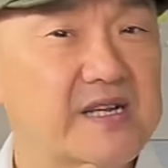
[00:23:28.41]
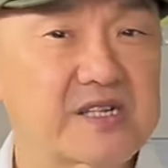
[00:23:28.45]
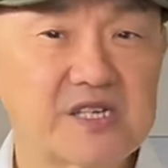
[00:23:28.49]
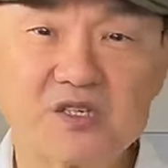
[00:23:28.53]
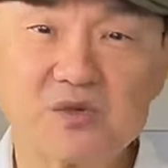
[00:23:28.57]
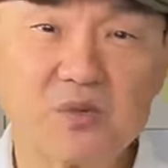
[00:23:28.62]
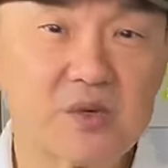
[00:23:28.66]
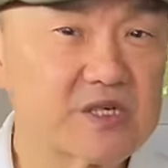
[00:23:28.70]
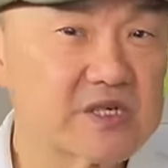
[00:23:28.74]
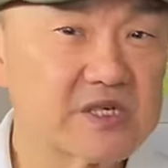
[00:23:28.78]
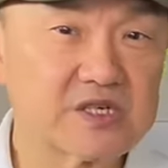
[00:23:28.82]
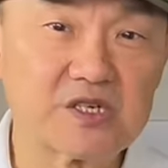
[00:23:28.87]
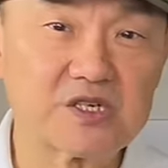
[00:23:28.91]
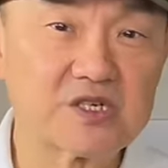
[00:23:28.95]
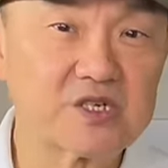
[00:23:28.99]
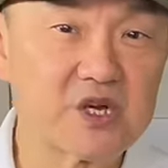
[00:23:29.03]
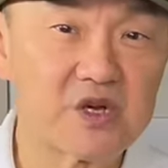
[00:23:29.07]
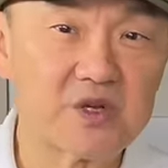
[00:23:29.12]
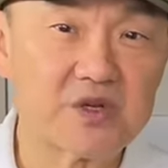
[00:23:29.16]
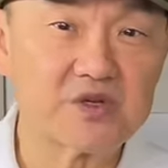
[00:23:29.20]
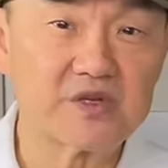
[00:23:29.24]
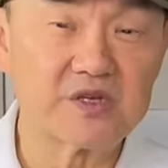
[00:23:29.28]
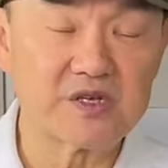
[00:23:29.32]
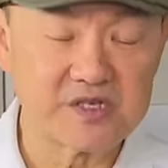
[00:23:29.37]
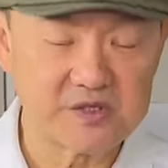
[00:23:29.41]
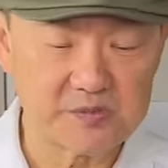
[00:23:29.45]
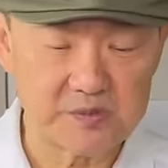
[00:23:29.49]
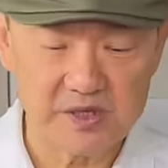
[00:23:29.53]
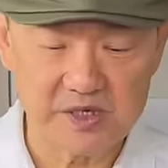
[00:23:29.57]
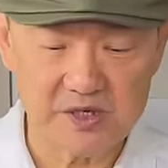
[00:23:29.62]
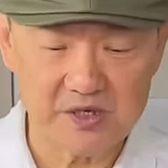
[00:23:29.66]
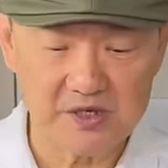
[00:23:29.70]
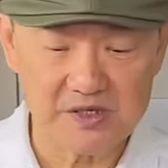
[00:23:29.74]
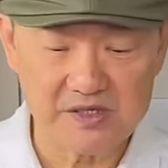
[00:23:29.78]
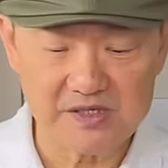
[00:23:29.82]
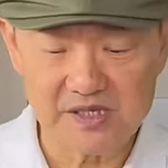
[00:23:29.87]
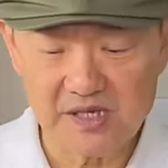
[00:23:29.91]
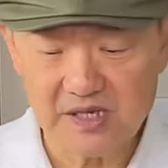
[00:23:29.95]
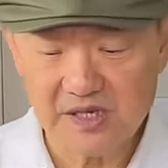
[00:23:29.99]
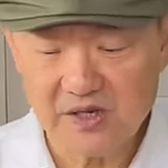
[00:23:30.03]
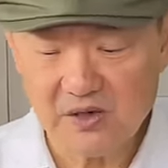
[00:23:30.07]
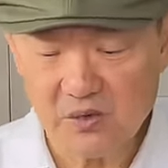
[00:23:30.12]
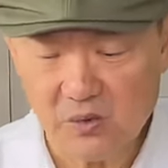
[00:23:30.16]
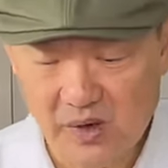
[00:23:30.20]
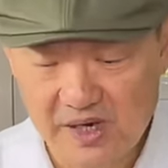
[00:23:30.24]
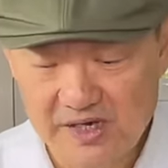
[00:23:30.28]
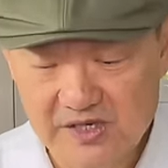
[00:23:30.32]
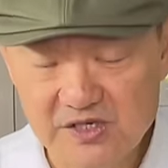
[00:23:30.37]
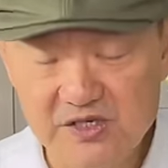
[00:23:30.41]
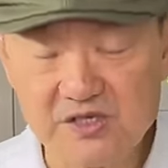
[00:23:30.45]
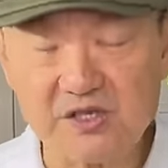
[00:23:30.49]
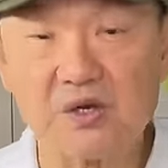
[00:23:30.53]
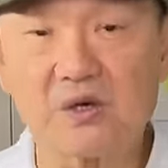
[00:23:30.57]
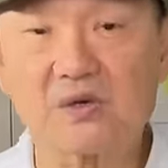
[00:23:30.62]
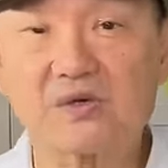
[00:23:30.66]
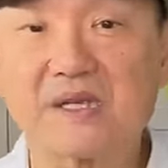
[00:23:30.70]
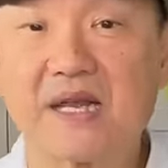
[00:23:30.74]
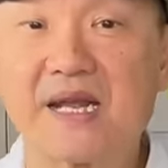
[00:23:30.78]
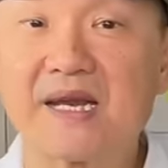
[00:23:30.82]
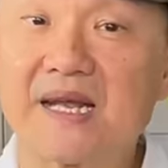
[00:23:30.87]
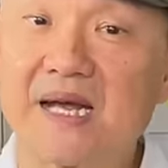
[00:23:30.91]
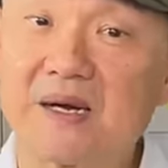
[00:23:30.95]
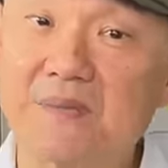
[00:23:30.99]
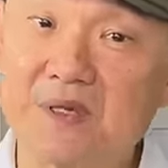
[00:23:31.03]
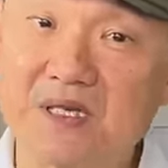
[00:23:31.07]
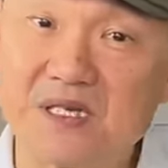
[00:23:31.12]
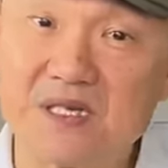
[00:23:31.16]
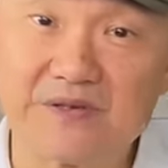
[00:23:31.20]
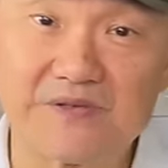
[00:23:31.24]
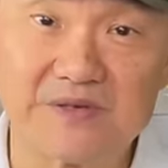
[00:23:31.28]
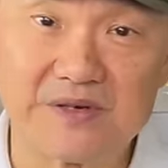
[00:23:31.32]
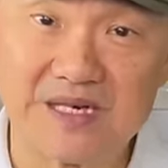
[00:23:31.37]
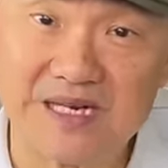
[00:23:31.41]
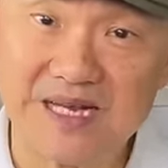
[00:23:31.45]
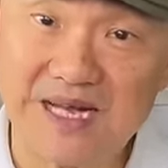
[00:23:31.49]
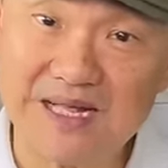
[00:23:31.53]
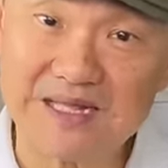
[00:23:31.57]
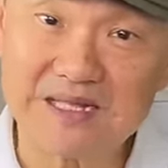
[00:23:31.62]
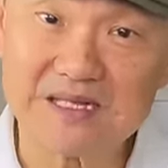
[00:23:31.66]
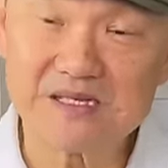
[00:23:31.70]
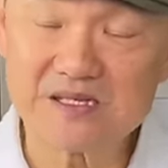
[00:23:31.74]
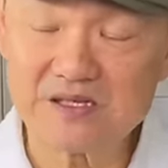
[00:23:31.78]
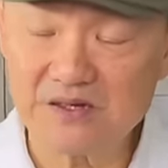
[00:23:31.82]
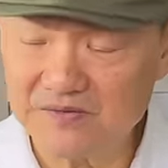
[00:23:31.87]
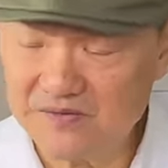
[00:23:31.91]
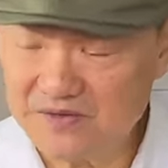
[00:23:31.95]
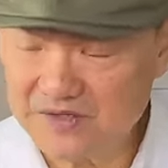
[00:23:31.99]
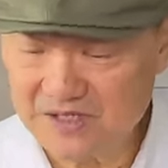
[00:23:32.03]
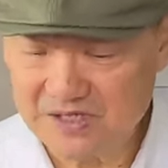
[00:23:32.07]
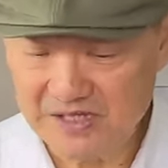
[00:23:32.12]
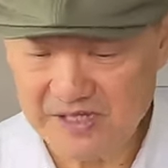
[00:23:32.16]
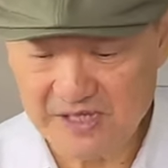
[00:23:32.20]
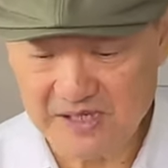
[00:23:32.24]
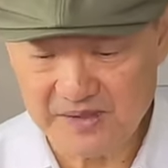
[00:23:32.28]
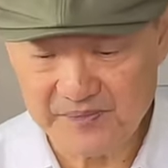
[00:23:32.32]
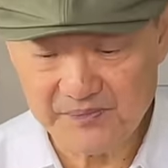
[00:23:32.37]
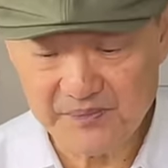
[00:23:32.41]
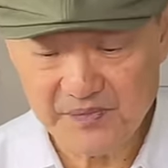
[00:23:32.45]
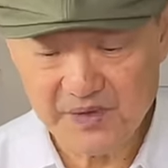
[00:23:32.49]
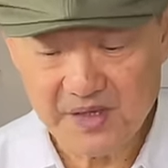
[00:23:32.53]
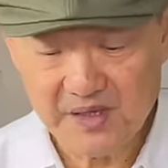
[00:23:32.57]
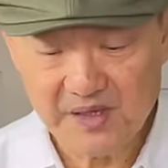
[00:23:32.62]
just wanted to show you this because wedge soles can come in different colors, obviously,